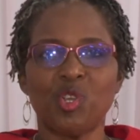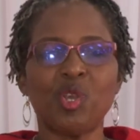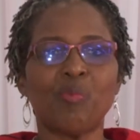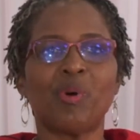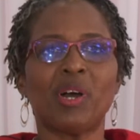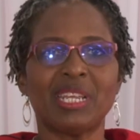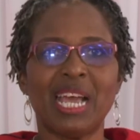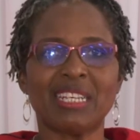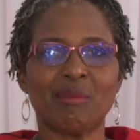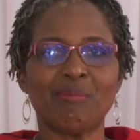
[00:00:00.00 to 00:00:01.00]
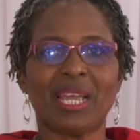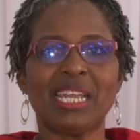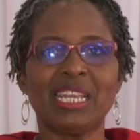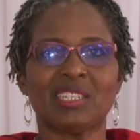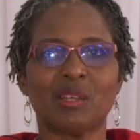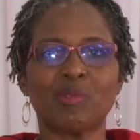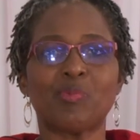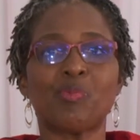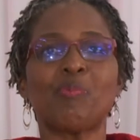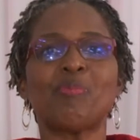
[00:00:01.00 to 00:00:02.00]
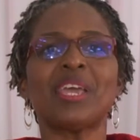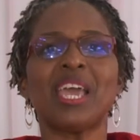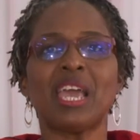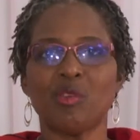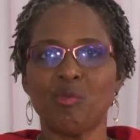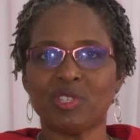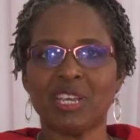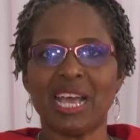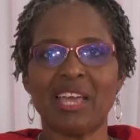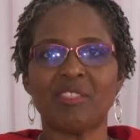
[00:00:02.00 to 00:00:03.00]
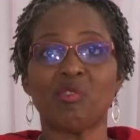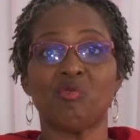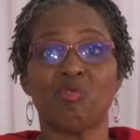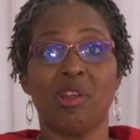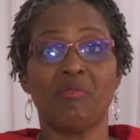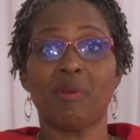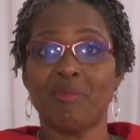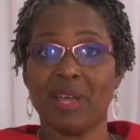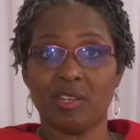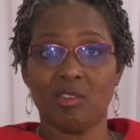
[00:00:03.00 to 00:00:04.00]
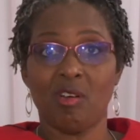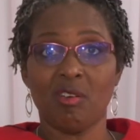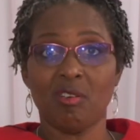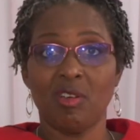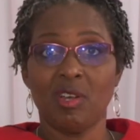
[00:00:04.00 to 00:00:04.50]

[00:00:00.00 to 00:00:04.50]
your body has a mechanism to prepare you to either run from that dog,